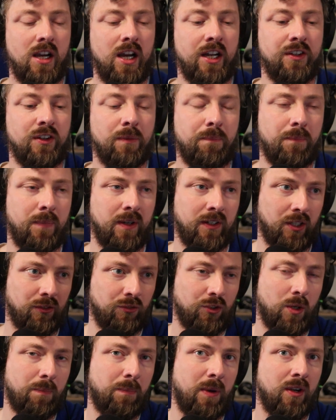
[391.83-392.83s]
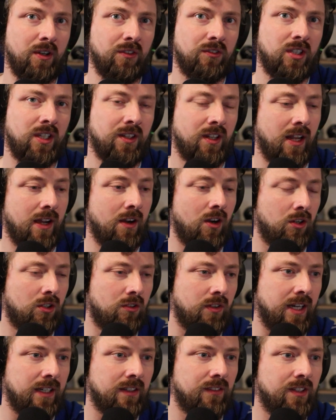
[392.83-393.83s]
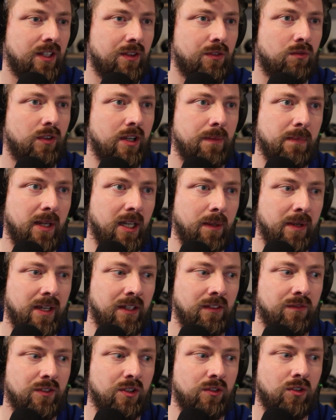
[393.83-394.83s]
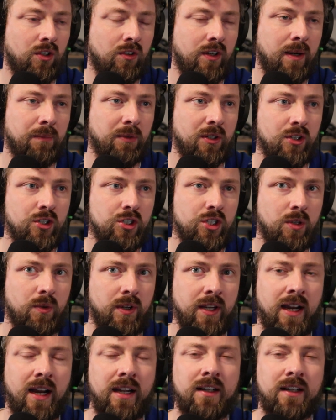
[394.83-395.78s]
and your opponent's turn, they're like, oh, great, I can see 3 millimeters of your turret. I'm going to shoot it.